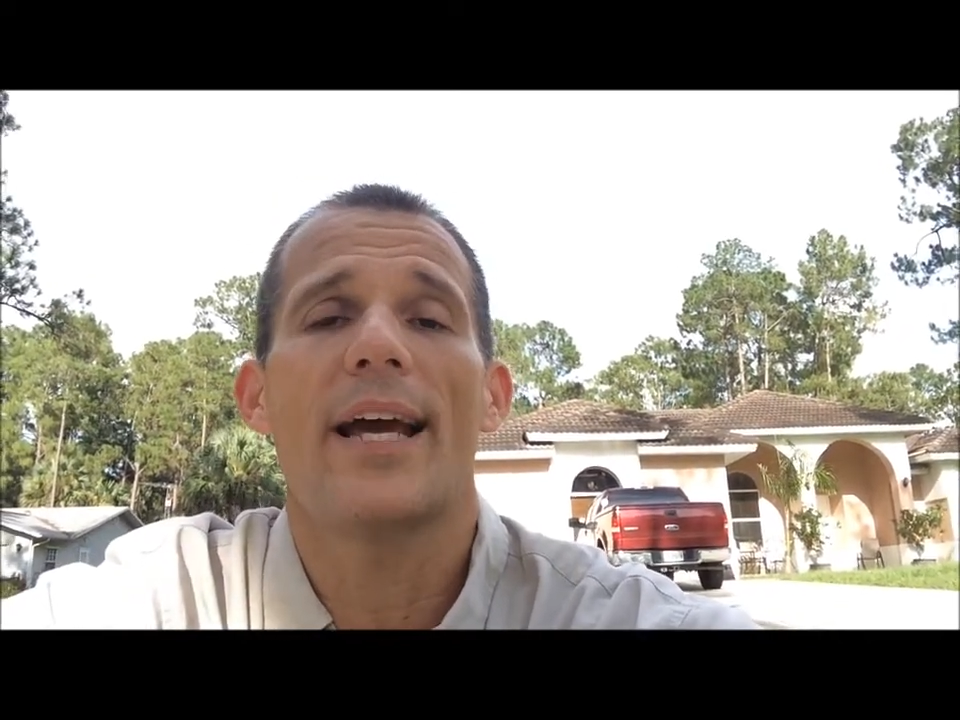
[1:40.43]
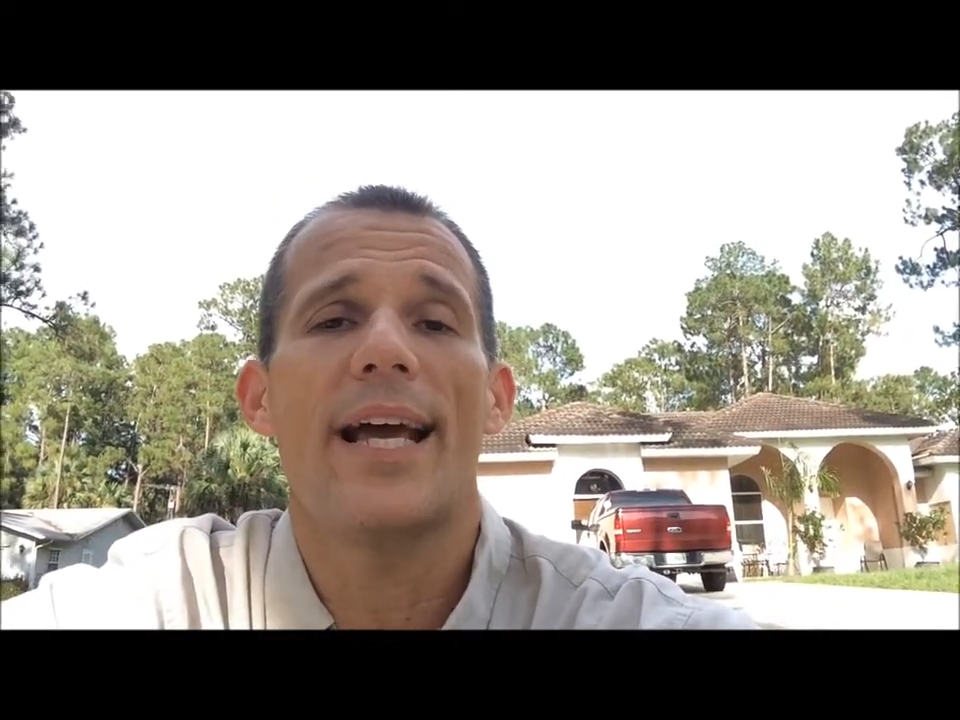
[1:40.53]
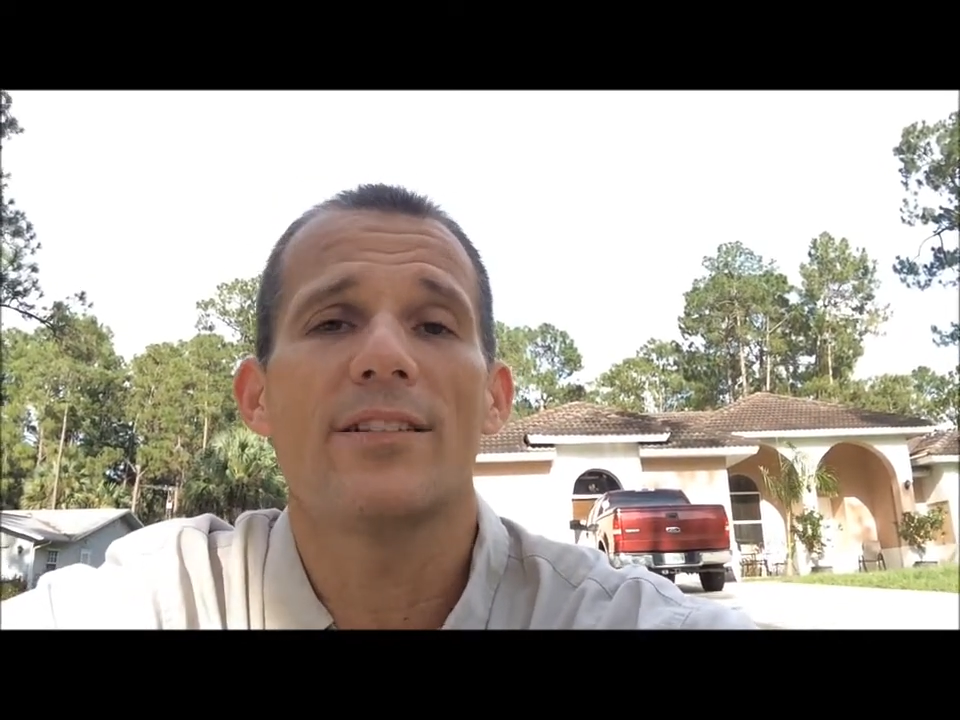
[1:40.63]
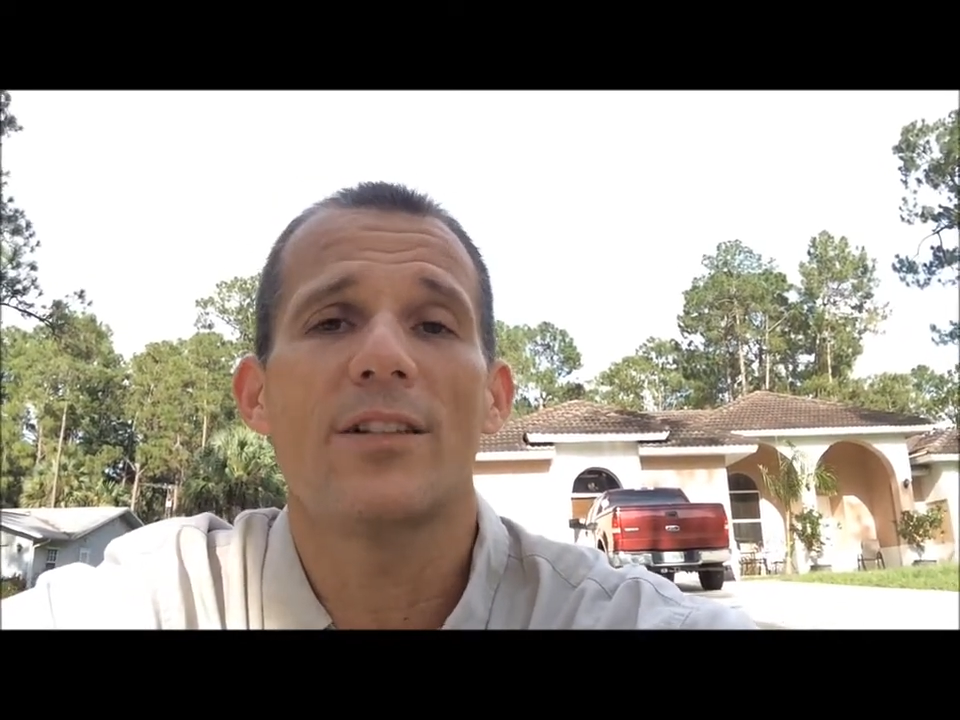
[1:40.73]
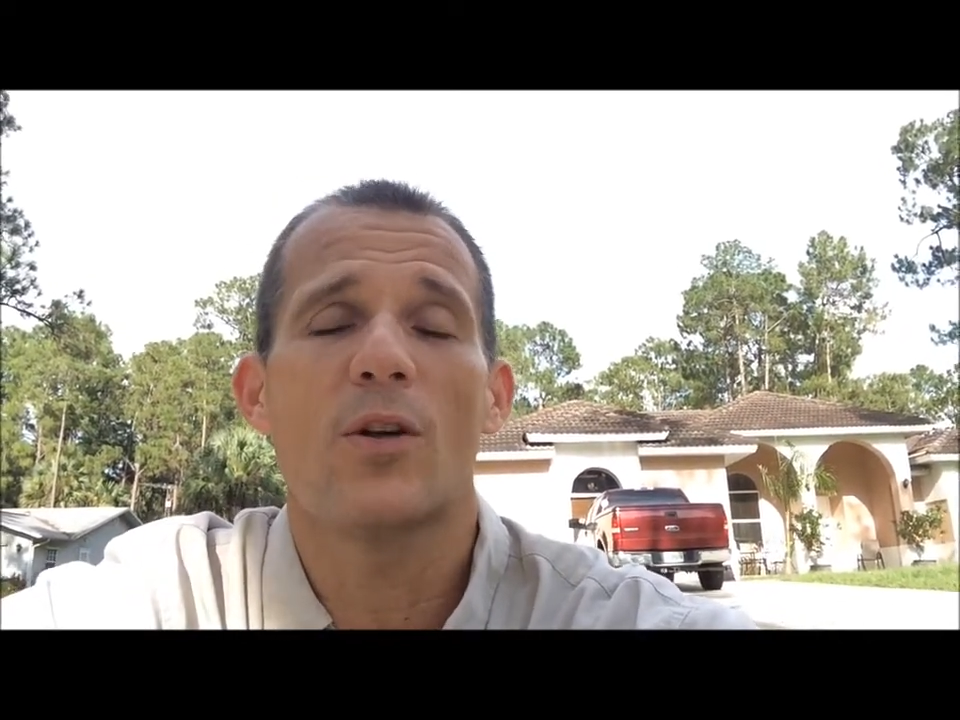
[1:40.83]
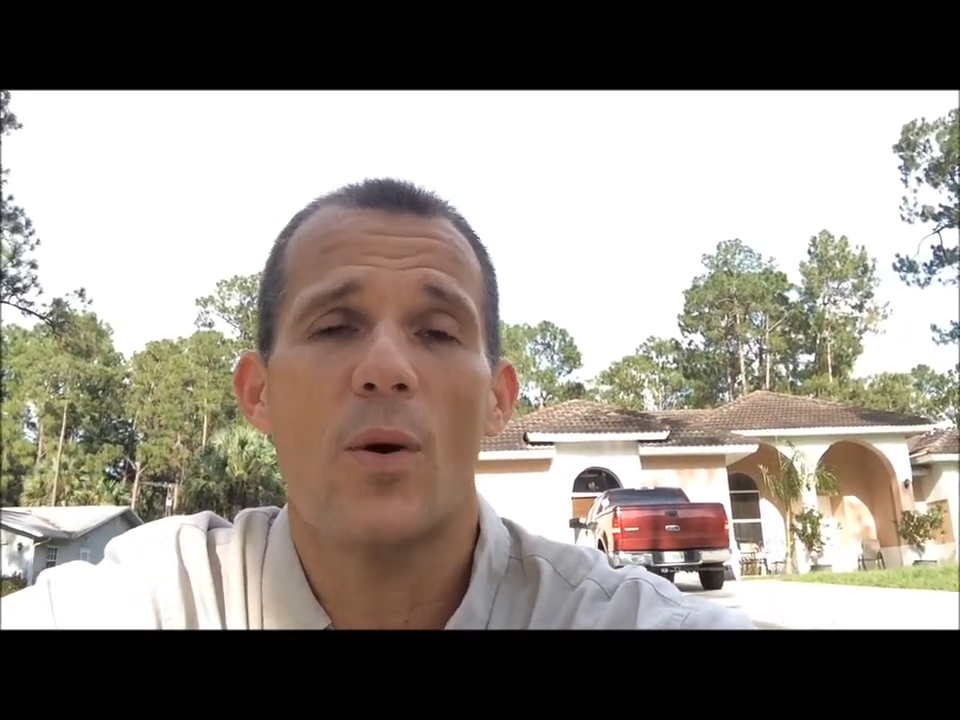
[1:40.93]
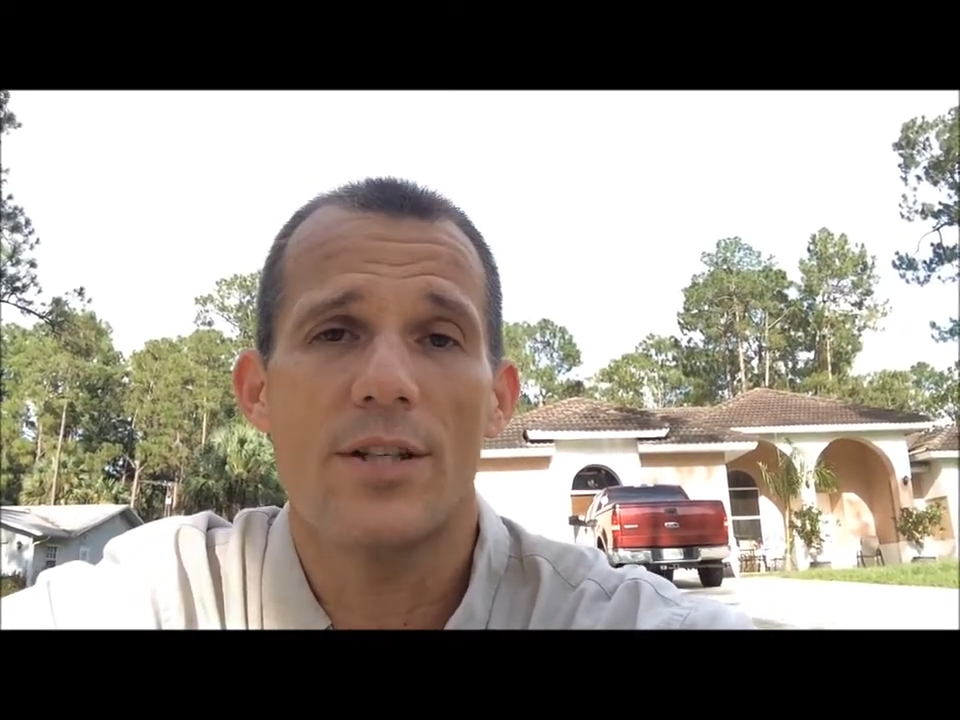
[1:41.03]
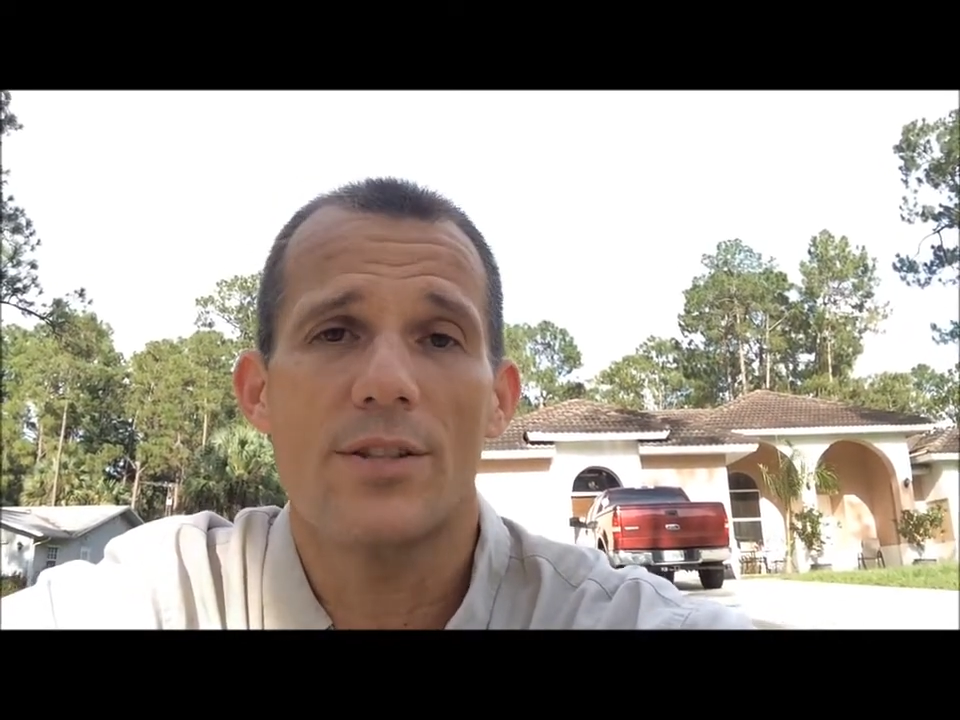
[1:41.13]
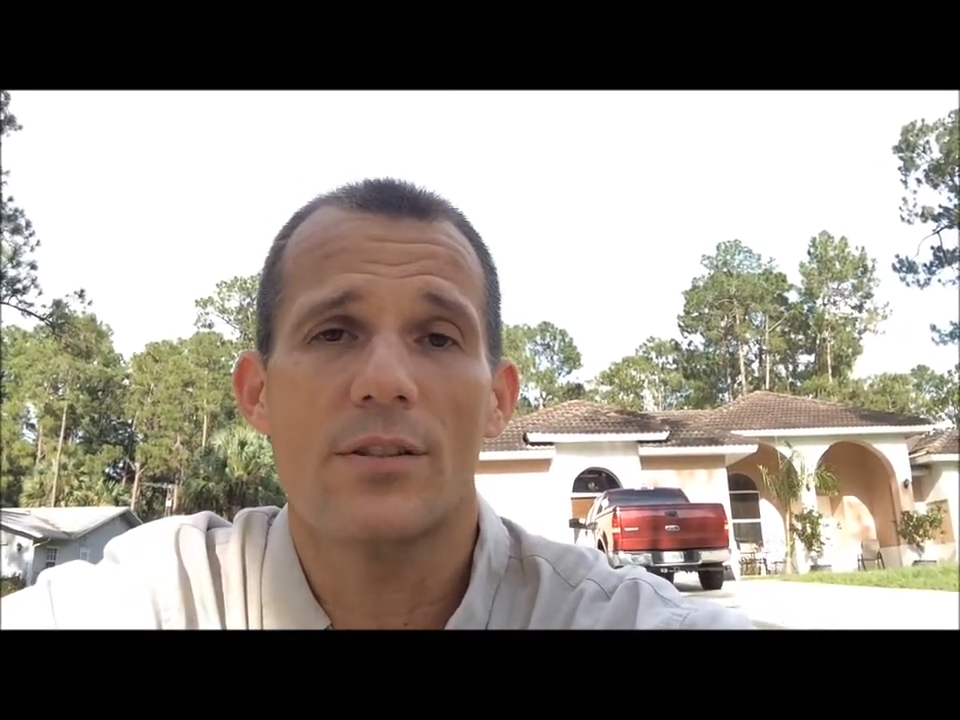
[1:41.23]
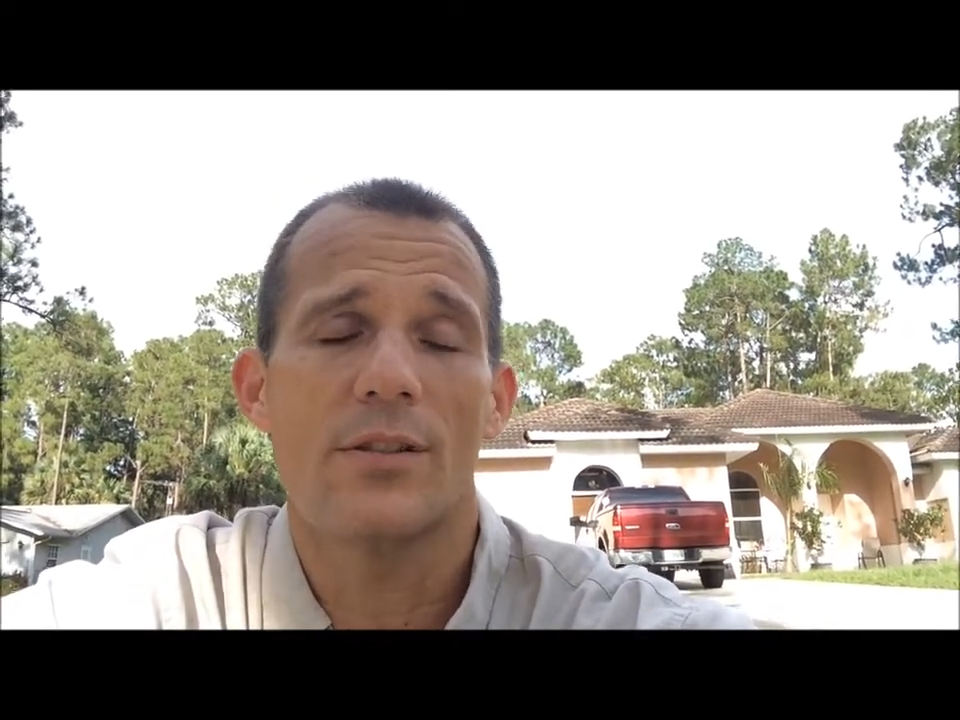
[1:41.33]
asking
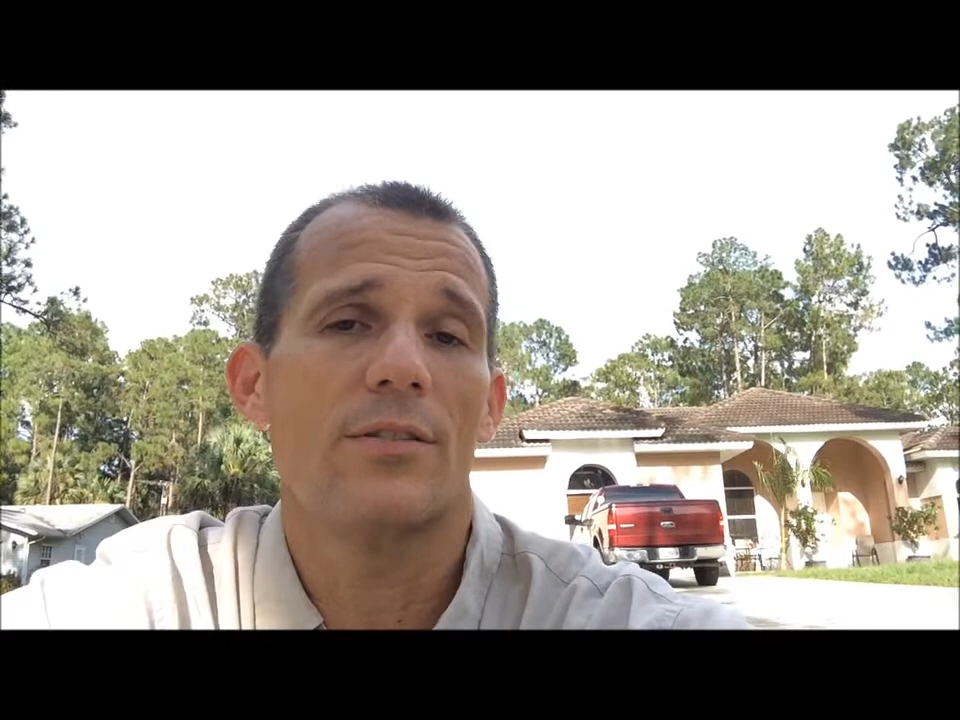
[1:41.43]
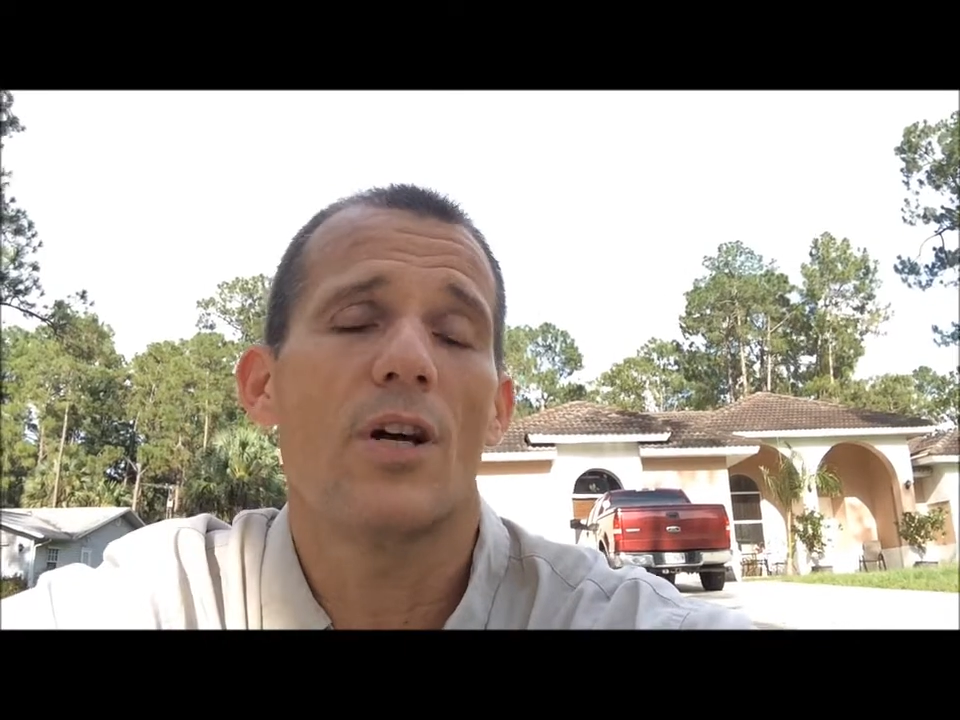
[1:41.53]
questions and